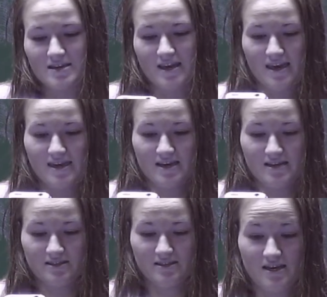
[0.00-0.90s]

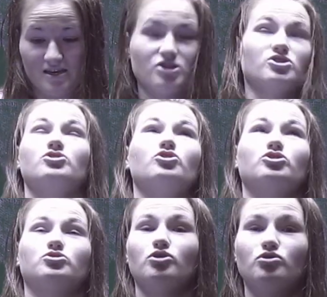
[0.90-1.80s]
And it
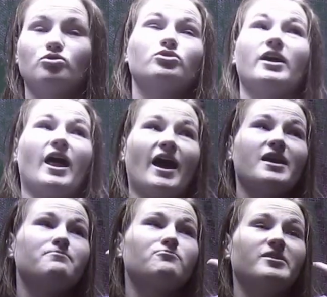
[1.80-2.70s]
looks so cool that
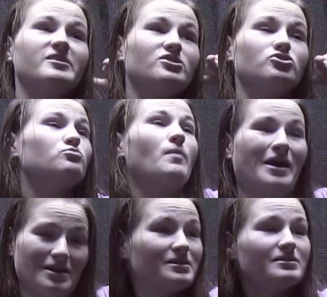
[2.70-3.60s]
I'm ready to
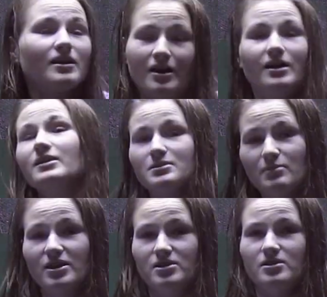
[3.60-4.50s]
buy it on
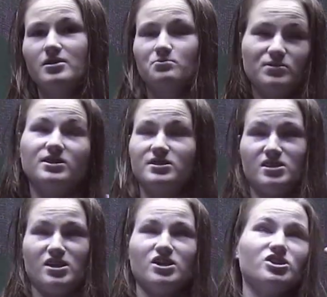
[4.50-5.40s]
eBay. Because
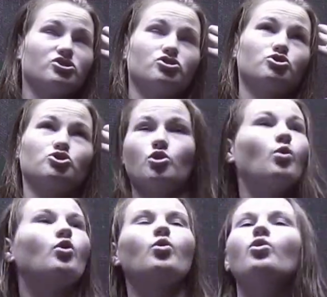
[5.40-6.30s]
it is so
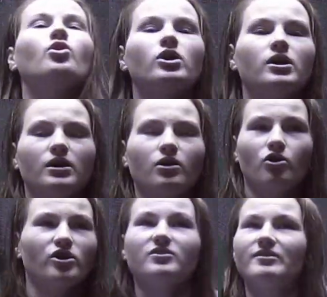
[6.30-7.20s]
cool.
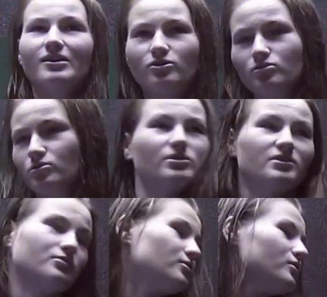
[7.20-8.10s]
Or even on Google,
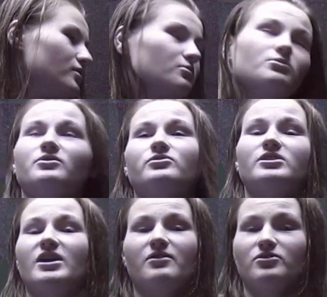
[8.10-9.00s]
whatever. Whatever
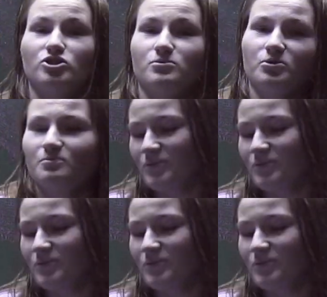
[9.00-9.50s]
they have cheaper.